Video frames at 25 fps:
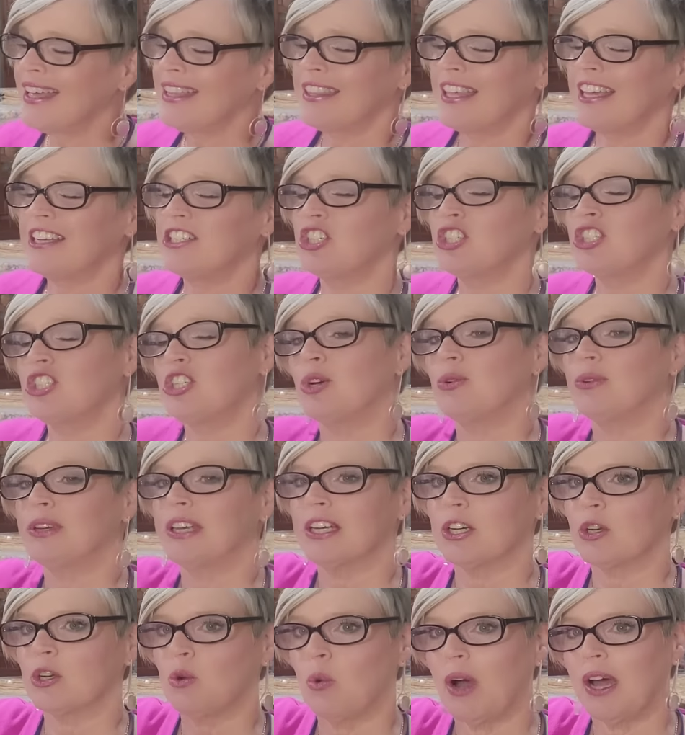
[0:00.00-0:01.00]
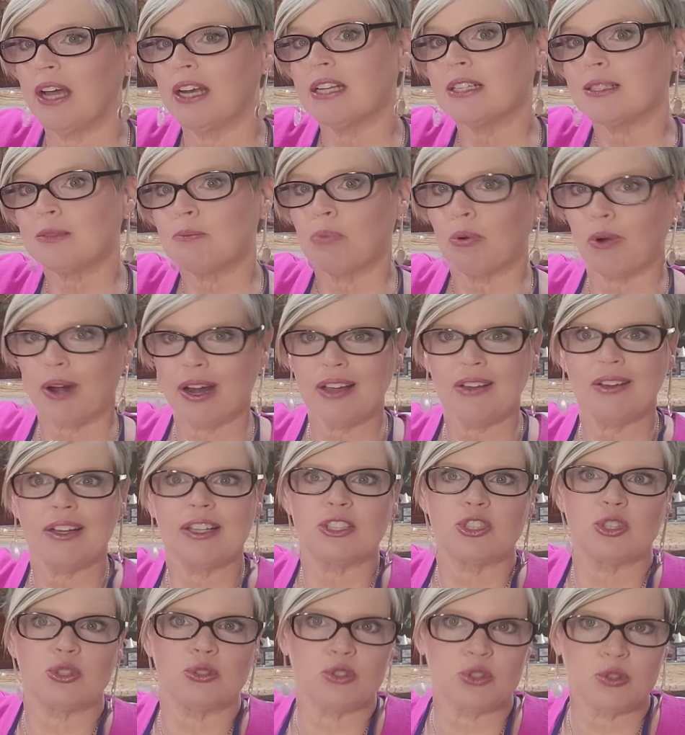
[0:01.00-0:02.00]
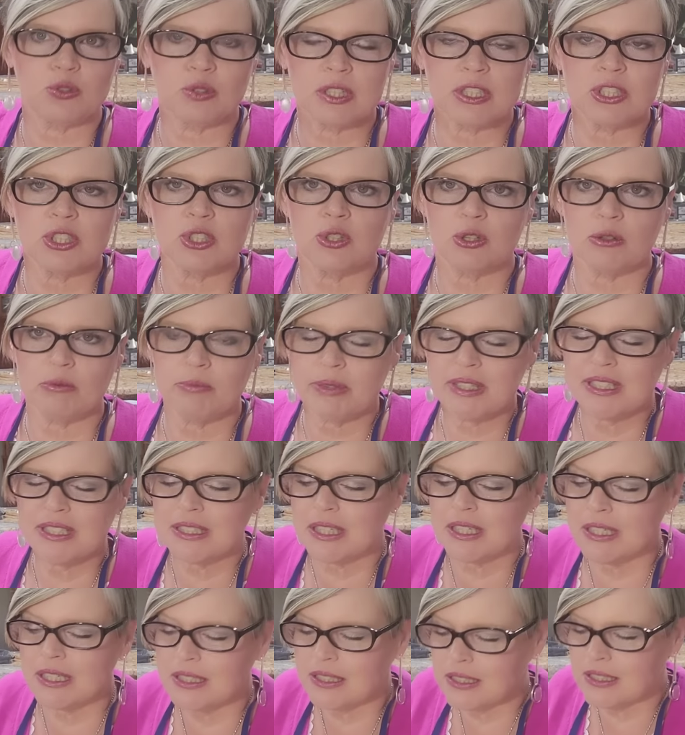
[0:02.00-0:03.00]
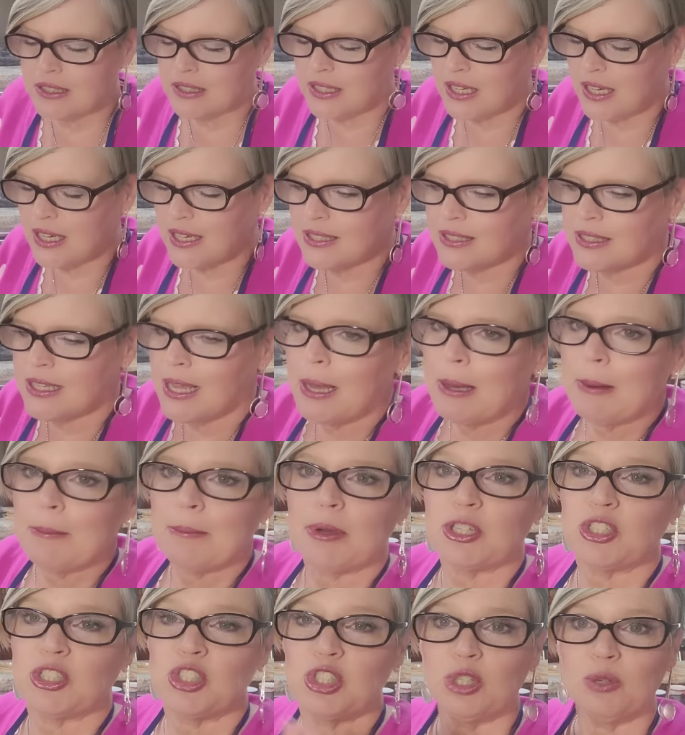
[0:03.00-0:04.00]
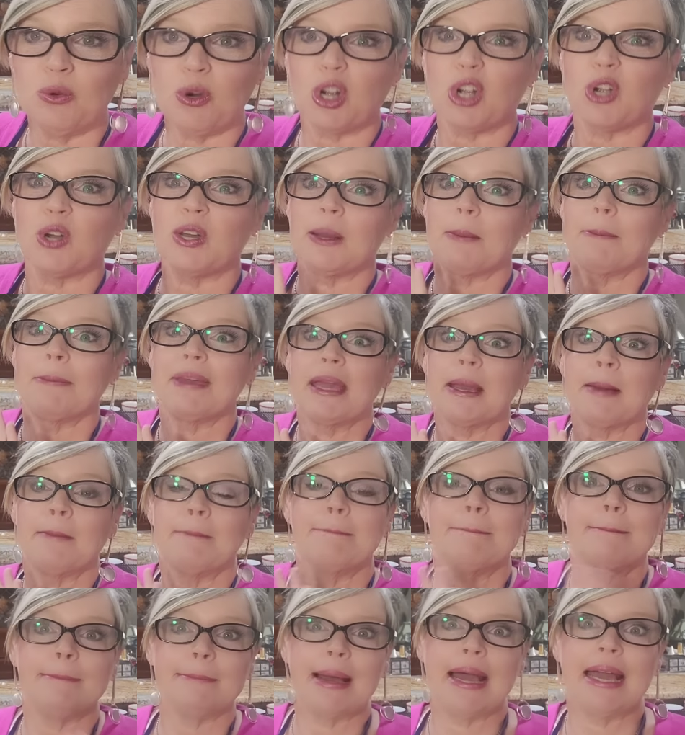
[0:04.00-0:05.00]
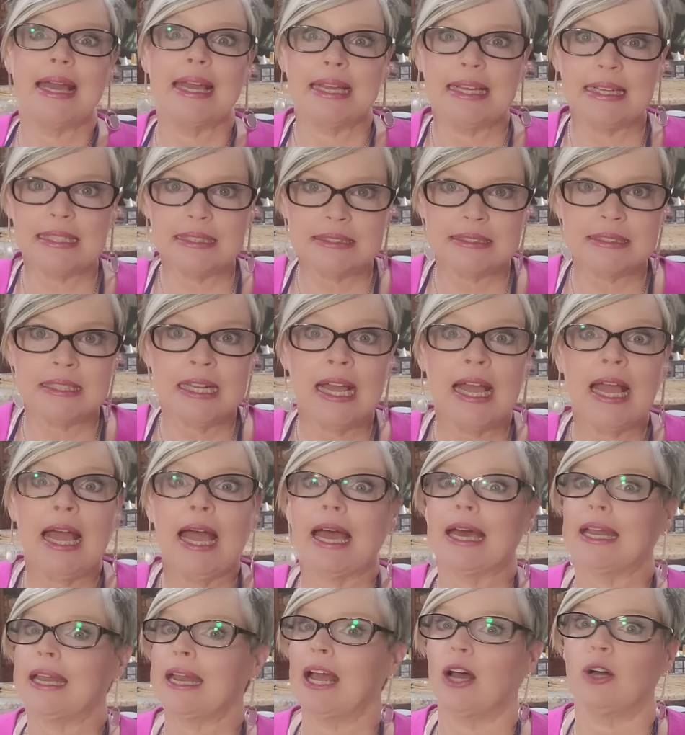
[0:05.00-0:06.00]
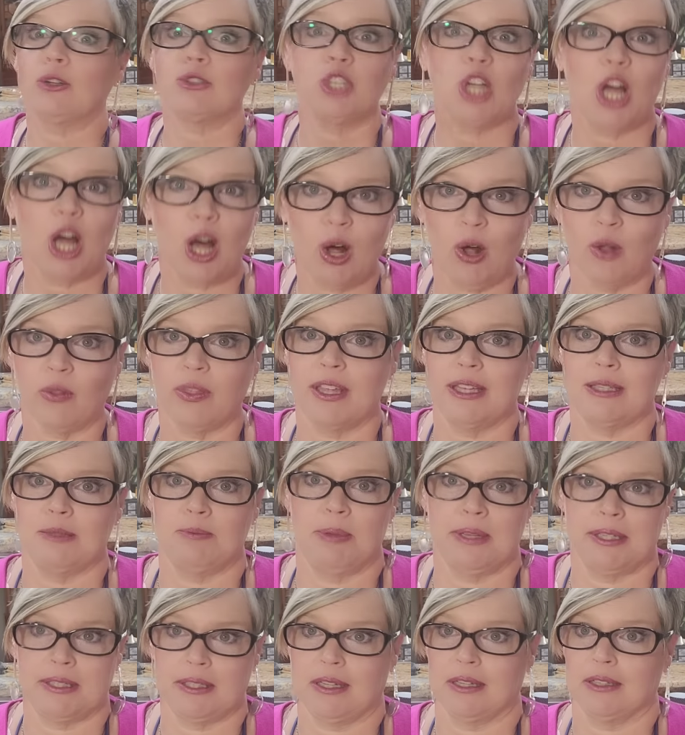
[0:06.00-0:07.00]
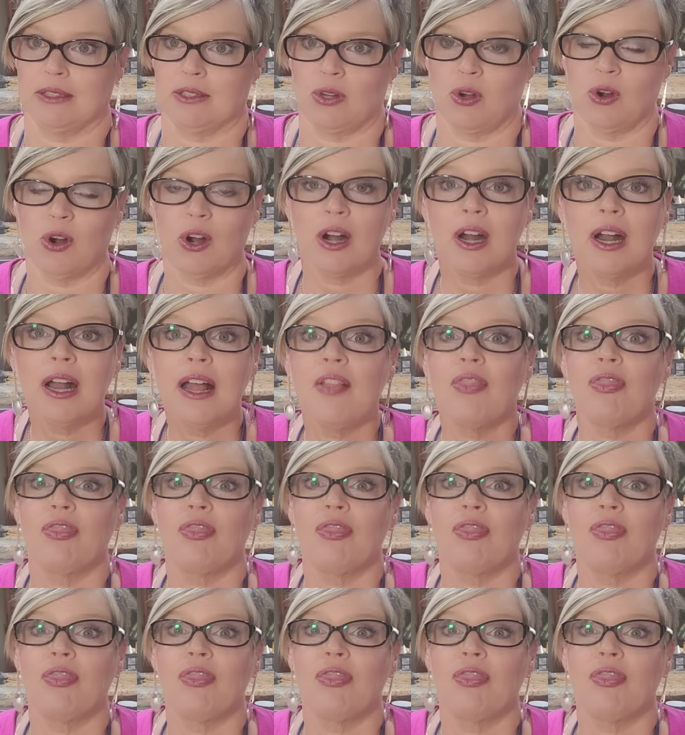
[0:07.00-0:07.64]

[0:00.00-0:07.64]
They just don't get quite as brown as your traditional biscuit does, but you are going to be amazed at how tall these biscuits are.